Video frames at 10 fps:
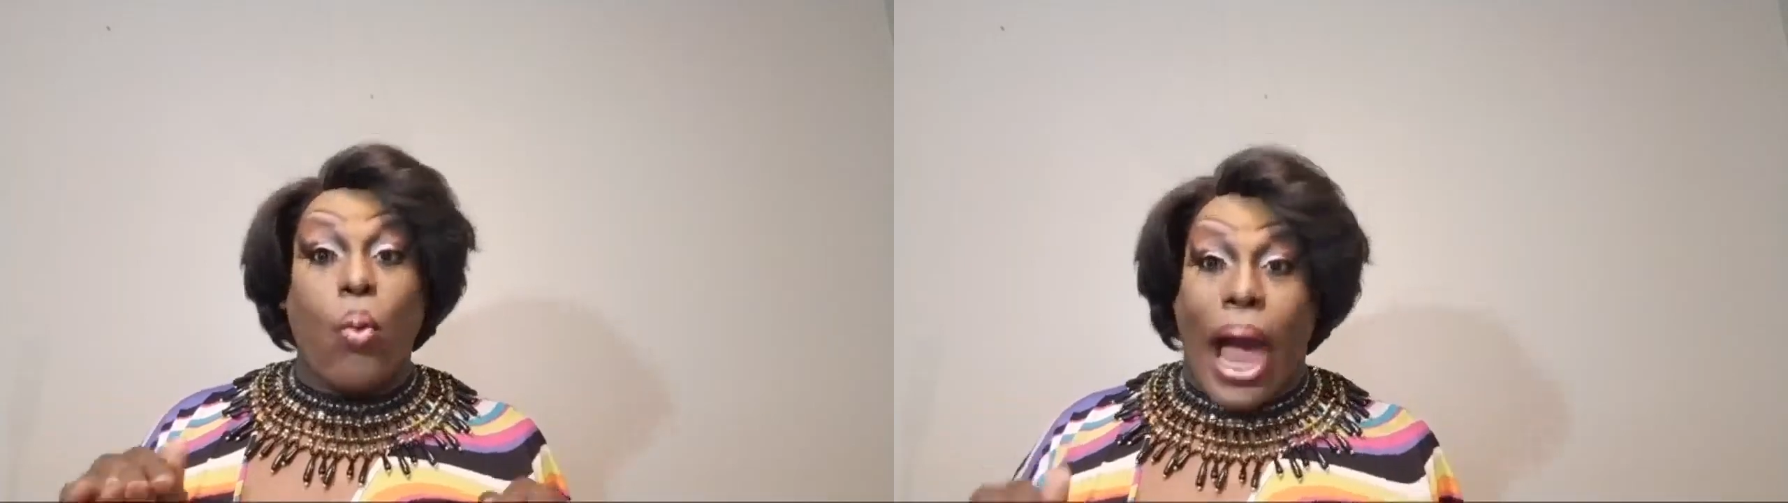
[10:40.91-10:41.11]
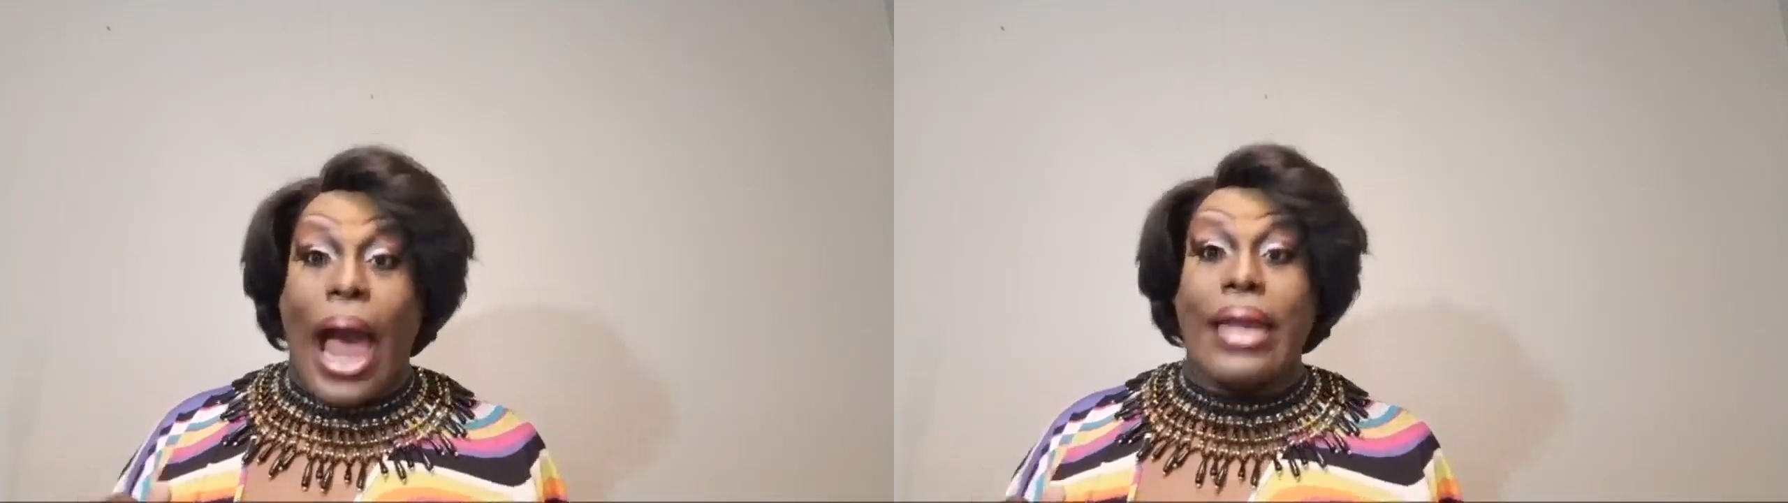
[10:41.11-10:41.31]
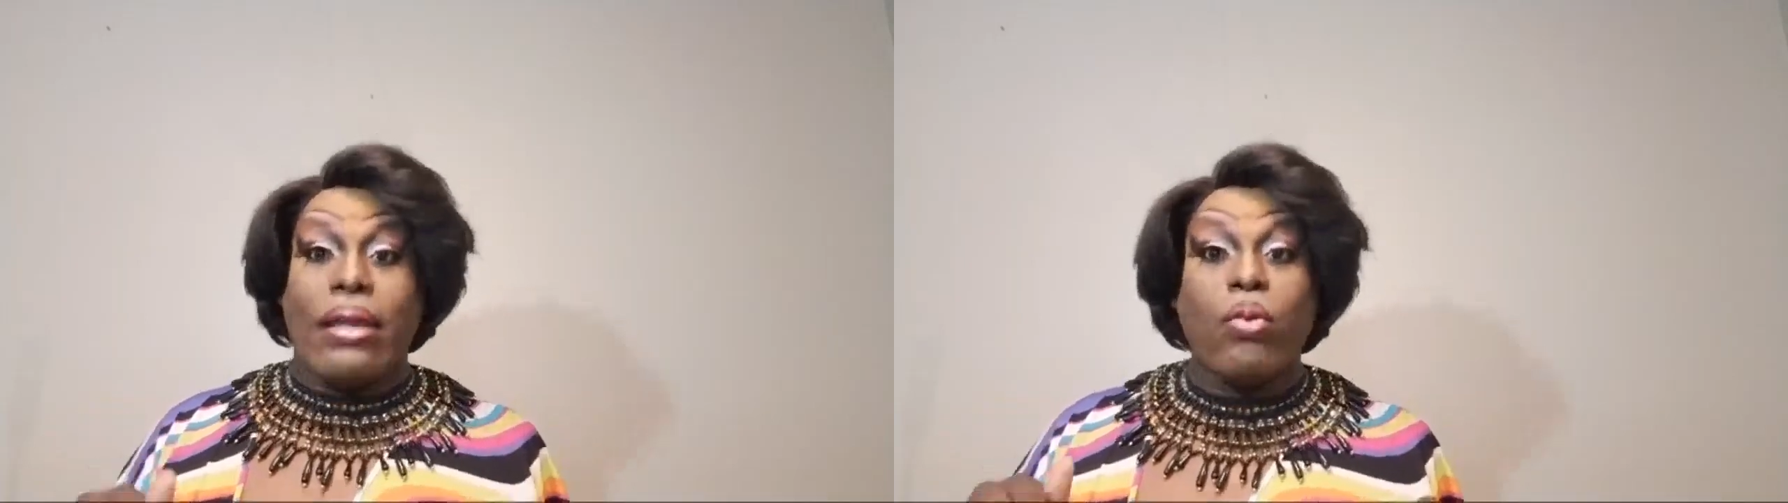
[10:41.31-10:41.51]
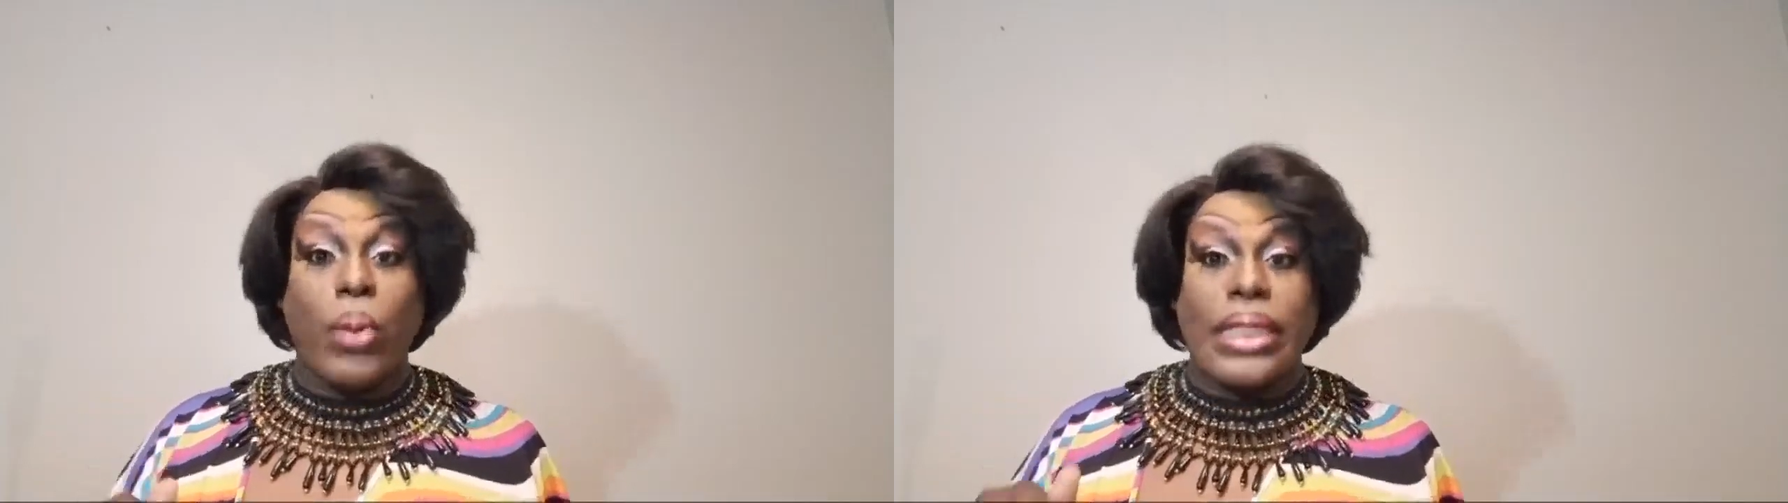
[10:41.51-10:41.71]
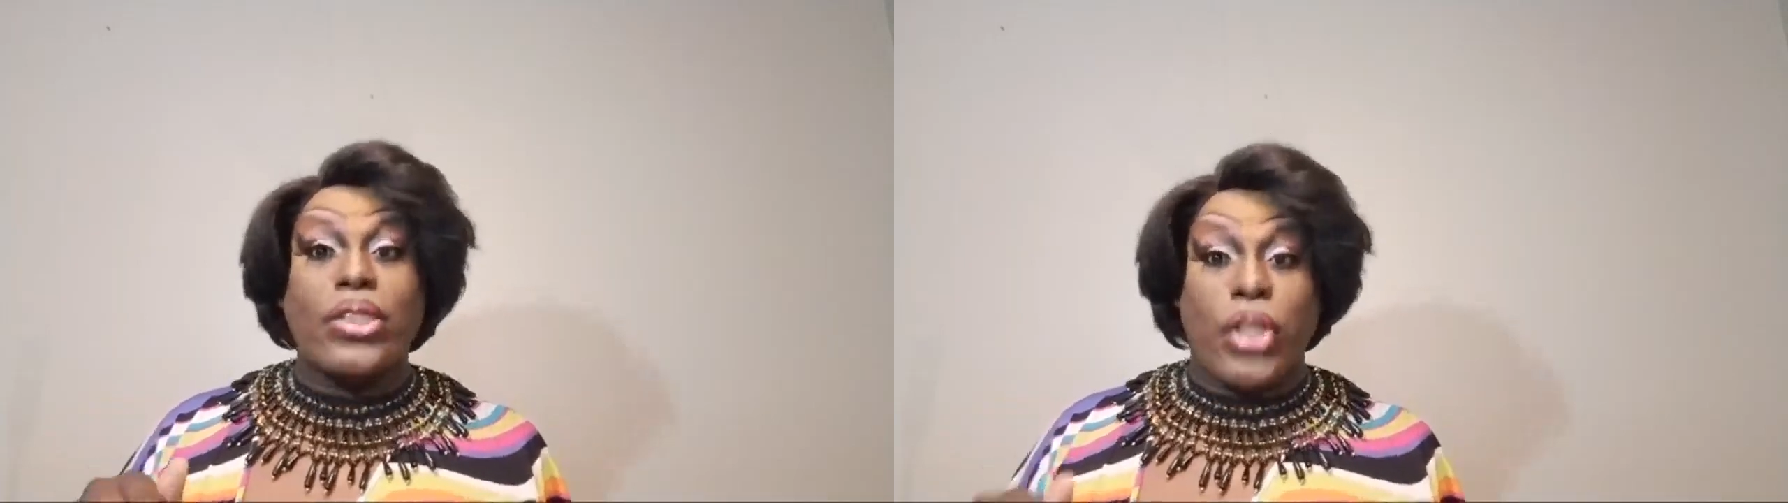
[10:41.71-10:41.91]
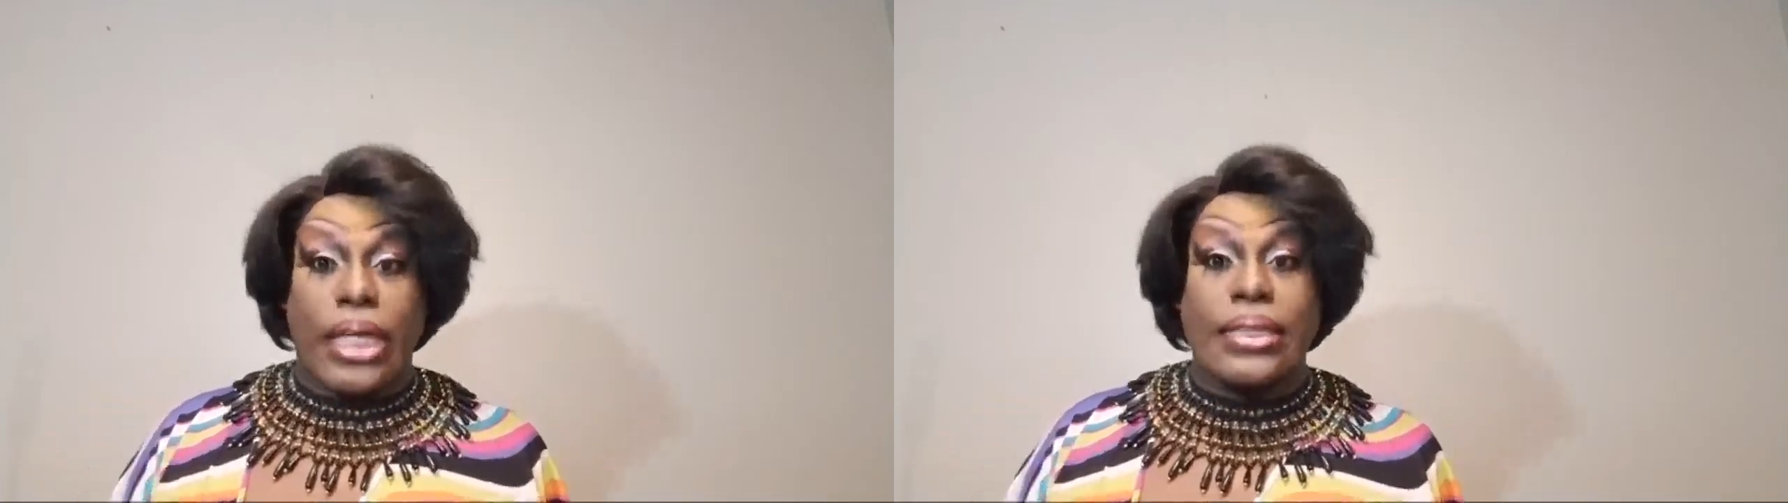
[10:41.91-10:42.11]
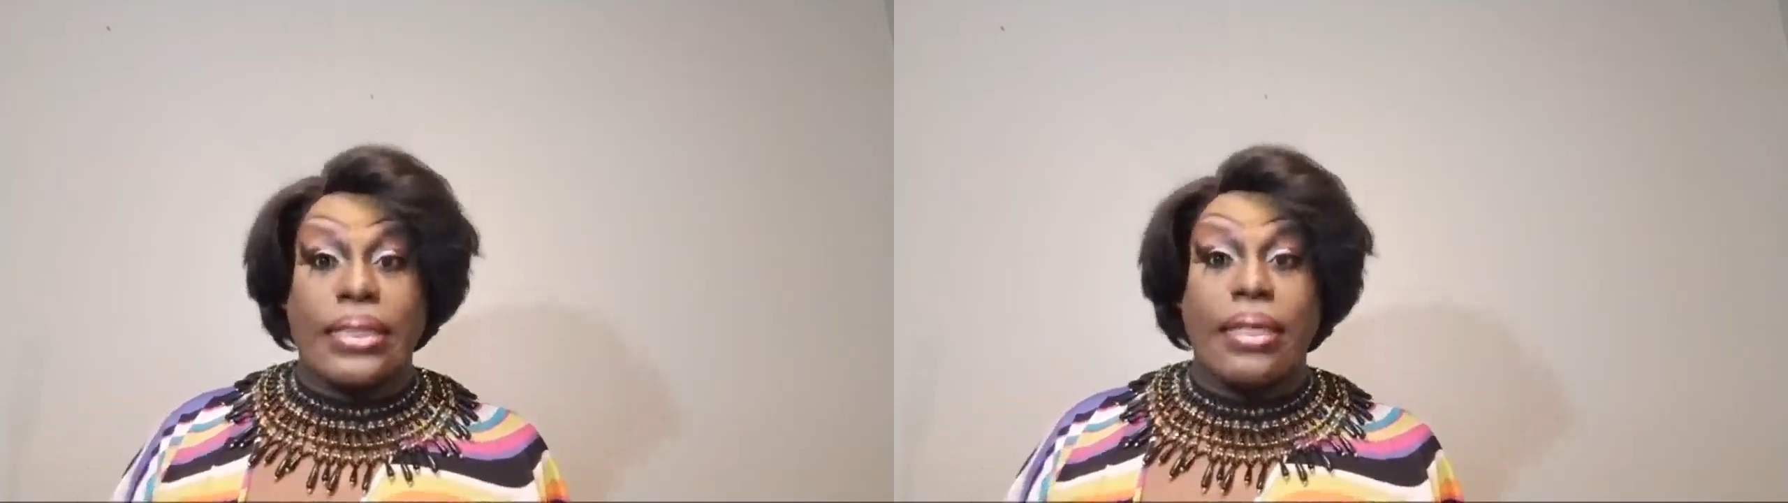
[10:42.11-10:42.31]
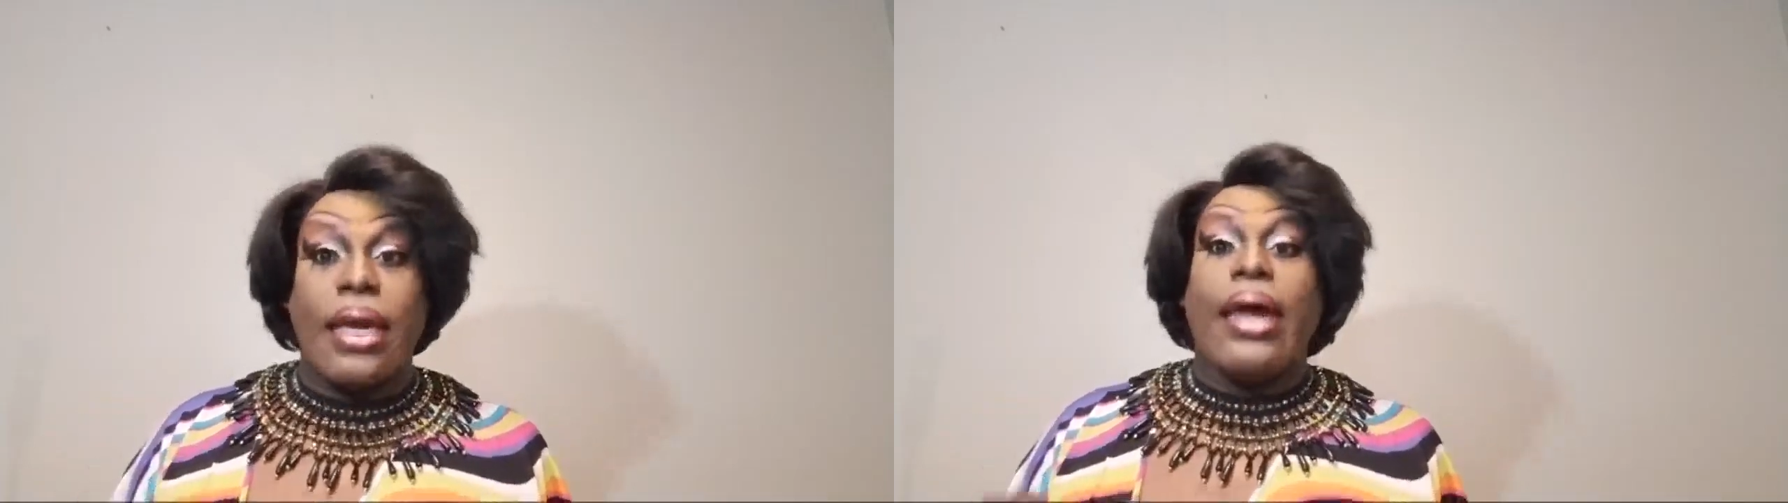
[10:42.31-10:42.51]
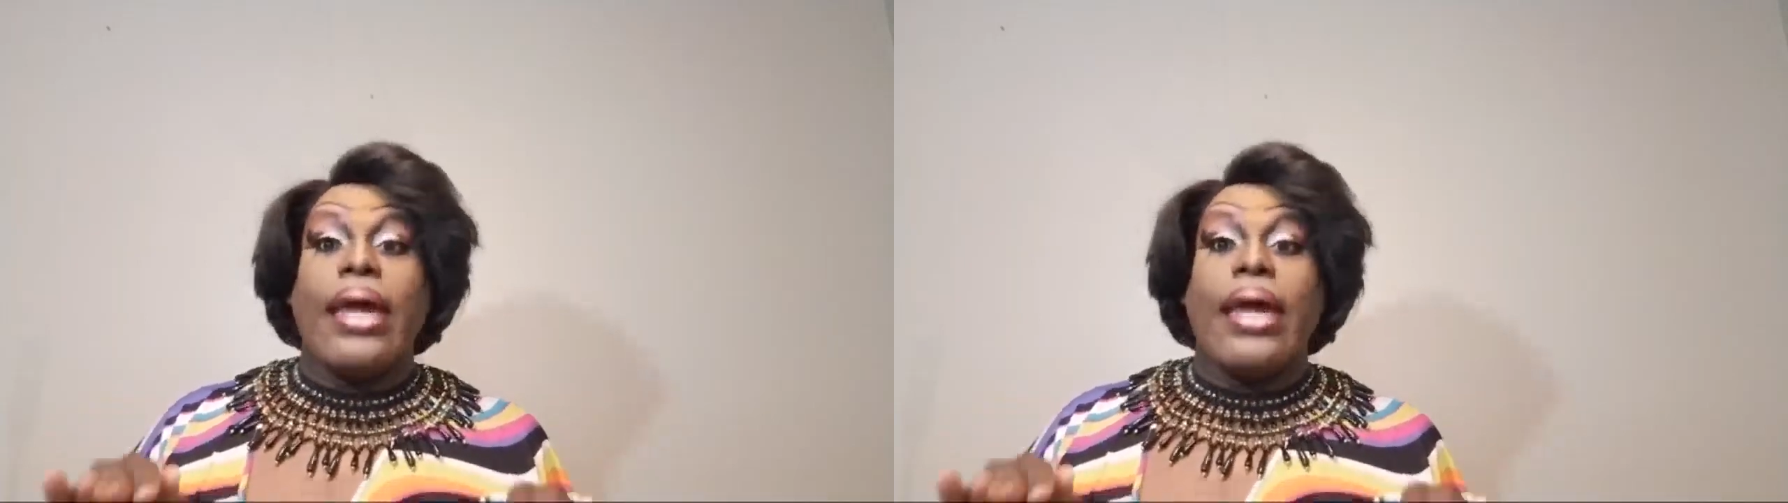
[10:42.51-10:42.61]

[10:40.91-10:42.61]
riding with Jesse.